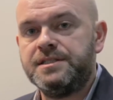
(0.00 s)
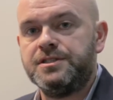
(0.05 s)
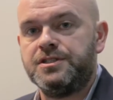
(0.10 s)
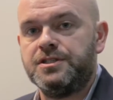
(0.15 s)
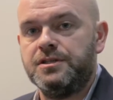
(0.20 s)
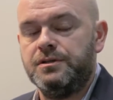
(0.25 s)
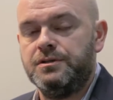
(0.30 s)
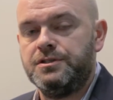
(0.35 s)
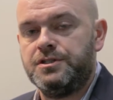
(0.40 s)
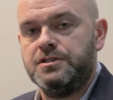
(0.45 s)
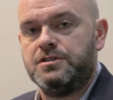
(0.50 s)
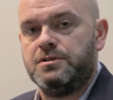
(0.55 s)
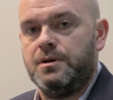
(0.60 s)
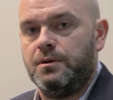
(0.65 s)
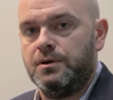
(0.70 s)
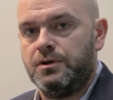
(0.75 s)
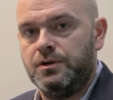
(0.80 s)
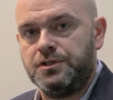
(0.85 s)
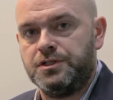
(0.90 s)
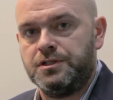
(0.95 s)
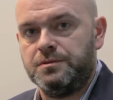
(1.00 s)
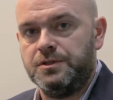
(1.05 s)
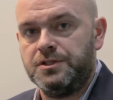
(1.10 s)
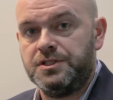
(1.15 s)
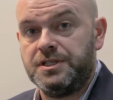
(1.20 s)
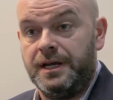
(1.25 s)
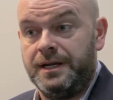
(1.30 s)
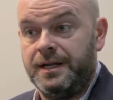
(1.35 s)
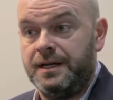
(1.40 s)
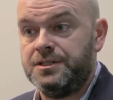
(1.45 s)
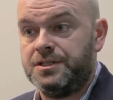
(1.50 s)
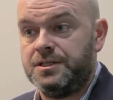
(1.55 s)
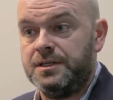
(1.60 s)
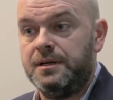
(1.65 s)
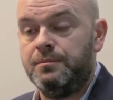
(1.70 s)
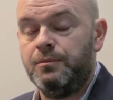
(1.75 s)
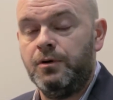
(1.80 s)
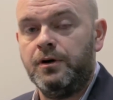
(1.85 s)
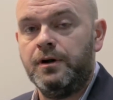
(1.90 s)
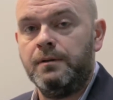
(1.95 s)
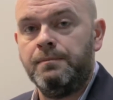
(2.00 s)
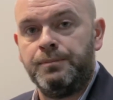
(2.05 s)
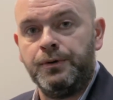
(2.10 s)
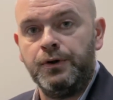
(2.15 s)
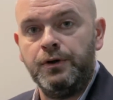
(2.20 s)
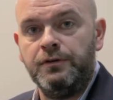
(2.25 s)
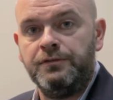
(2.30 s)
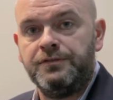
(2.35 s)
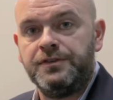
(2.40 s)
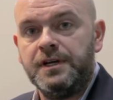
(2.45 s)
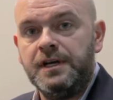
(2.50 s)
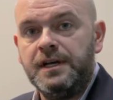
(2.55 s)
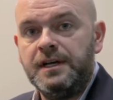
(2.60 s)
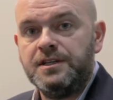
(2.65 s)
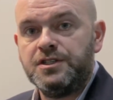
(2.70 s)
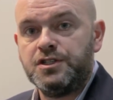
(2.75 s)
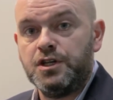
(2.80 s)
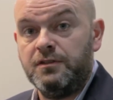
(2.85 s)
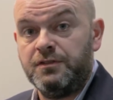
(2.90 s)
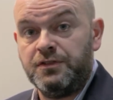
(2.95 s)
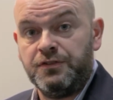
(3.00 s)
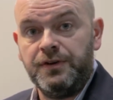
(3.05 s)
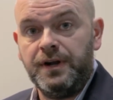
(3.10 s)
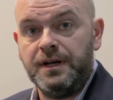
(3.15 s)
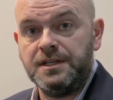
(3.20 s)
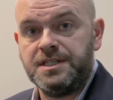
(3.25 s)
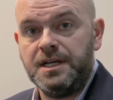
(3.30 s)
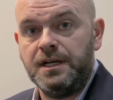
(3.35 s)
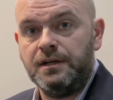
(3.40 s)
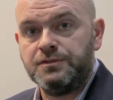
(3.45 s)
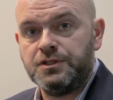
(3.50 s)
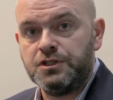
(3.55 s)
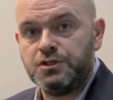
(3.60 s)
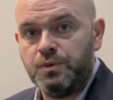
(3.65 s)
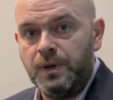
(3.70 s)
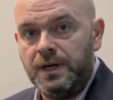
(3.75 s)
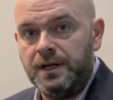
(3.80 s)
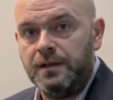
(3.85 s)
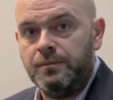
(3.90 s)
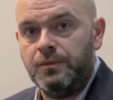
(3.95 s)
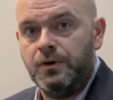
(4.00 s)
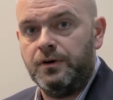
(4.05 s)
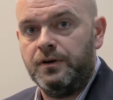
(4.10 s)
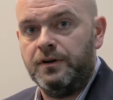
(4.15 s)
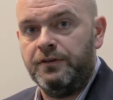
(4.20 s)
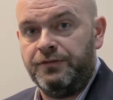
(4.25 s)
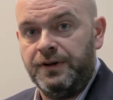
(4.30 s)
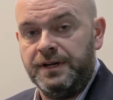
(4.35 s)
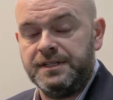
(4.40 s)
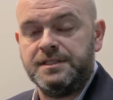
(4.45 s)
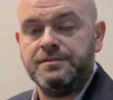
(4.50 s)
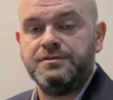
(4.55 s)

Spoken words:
solution to our customers and actually a more improved service for ourselves as well, a more effective